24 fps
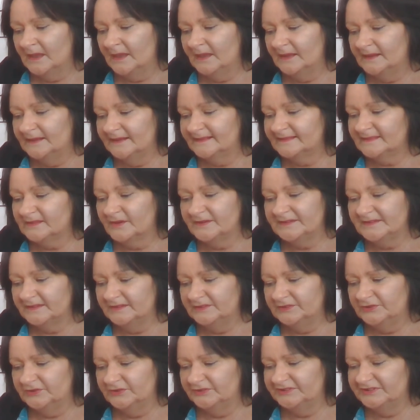An
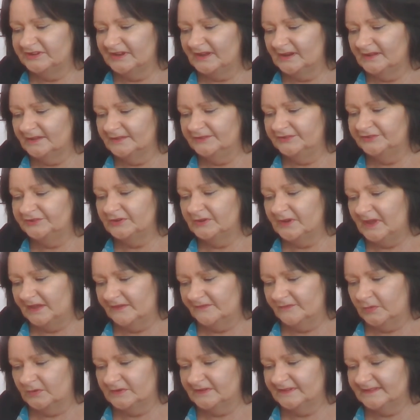exciting new challenge. You
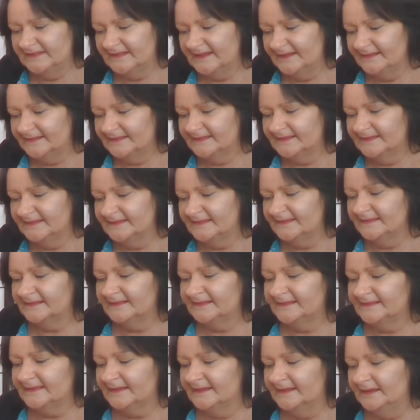have what it takes to
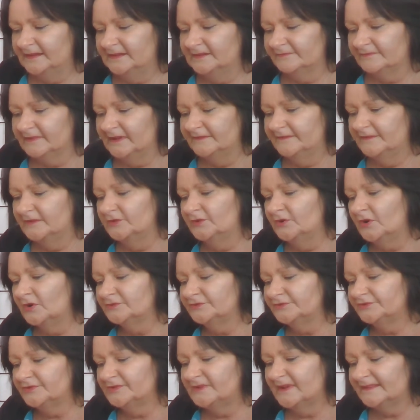succeed. Review
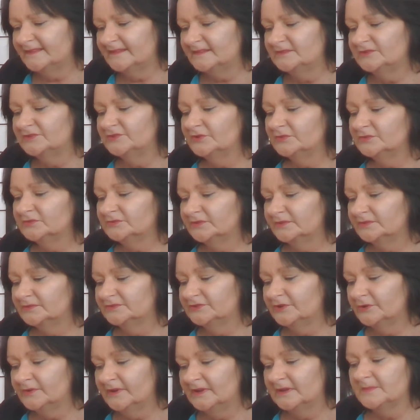contracts and
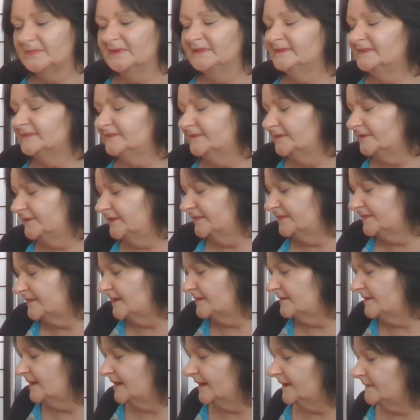documents very
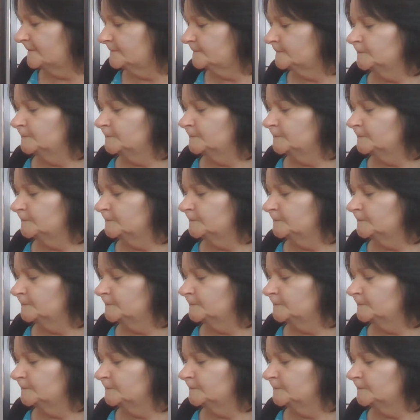thoroughly.